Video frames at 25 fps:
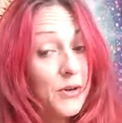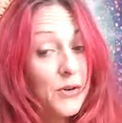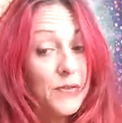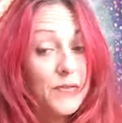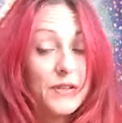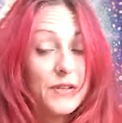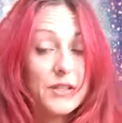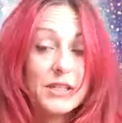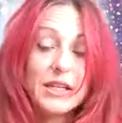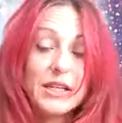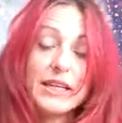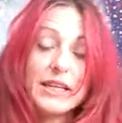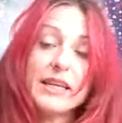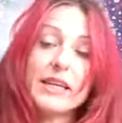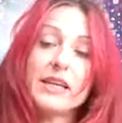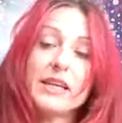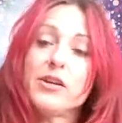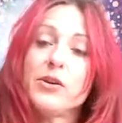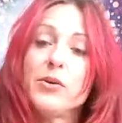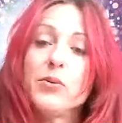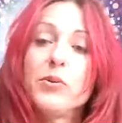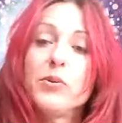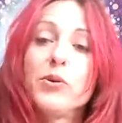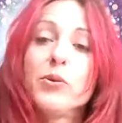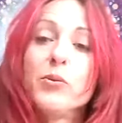Obviously,
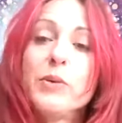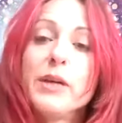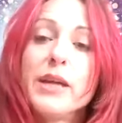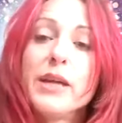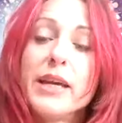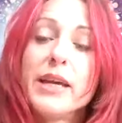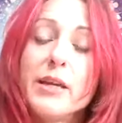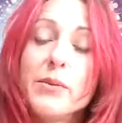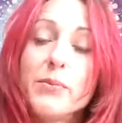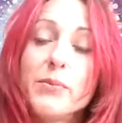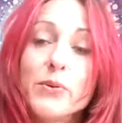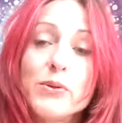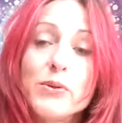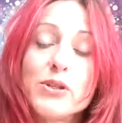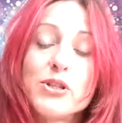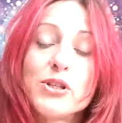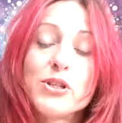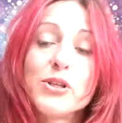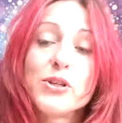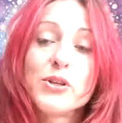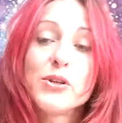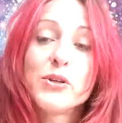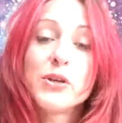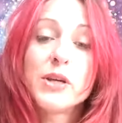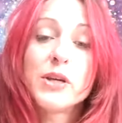you will be able
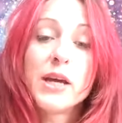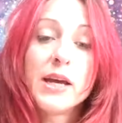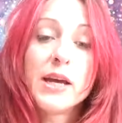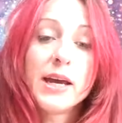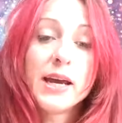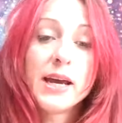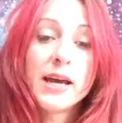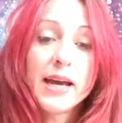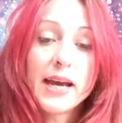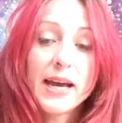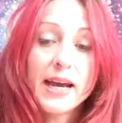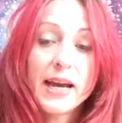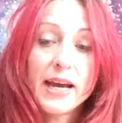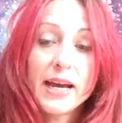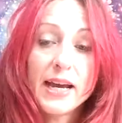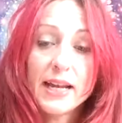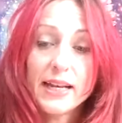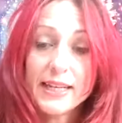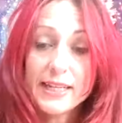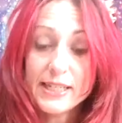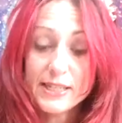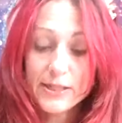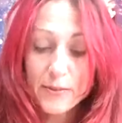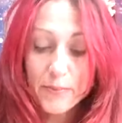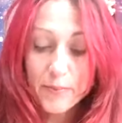to uh,
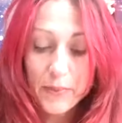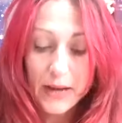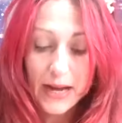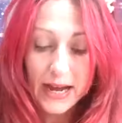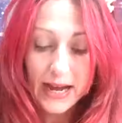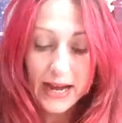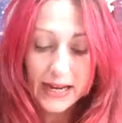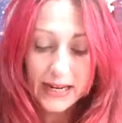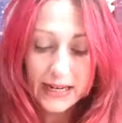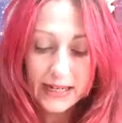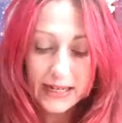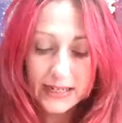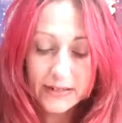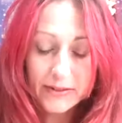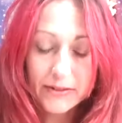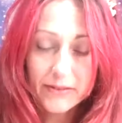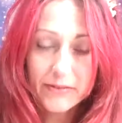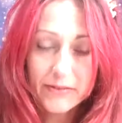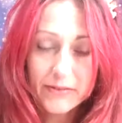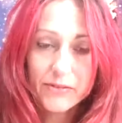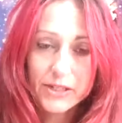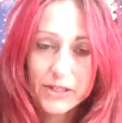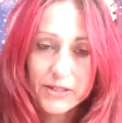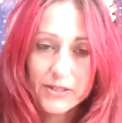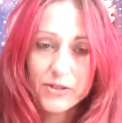listen back
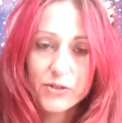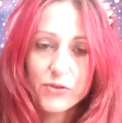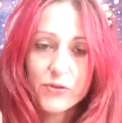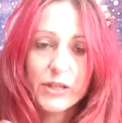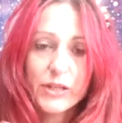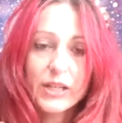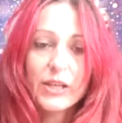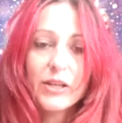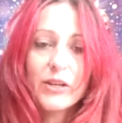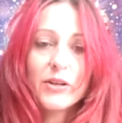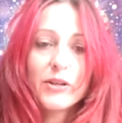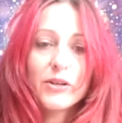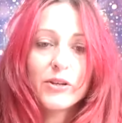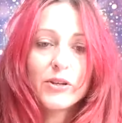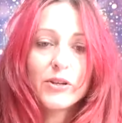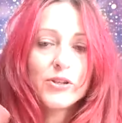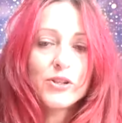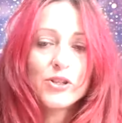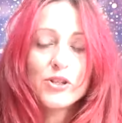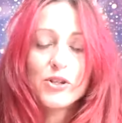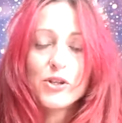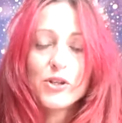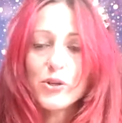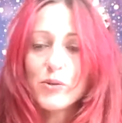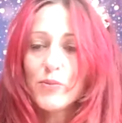and just drink,
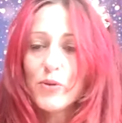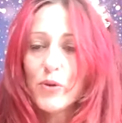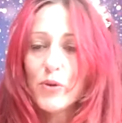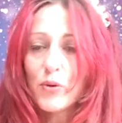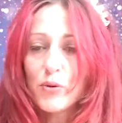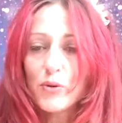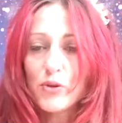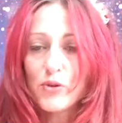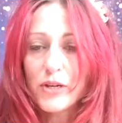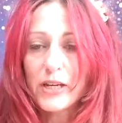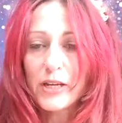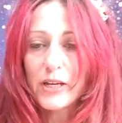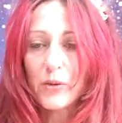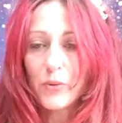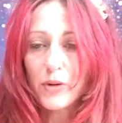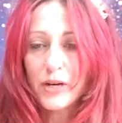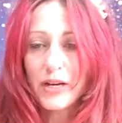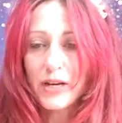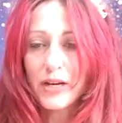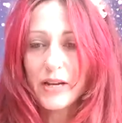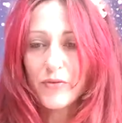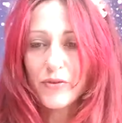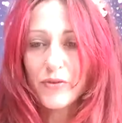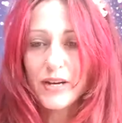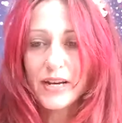consume your drink,
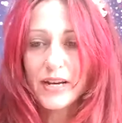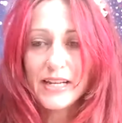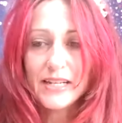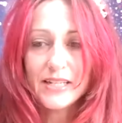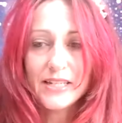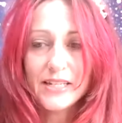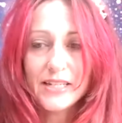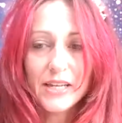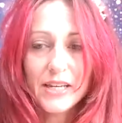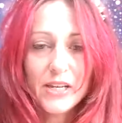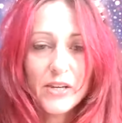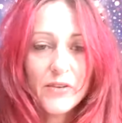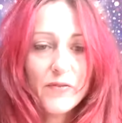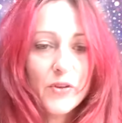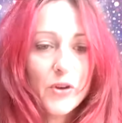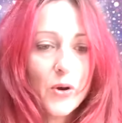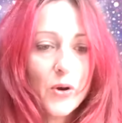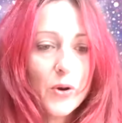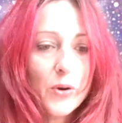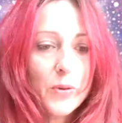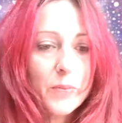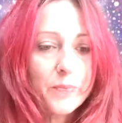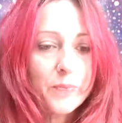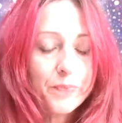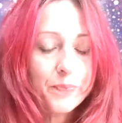whatever it is that you've
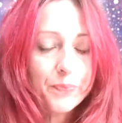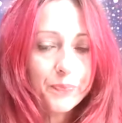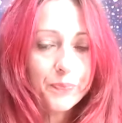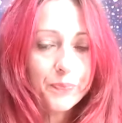got.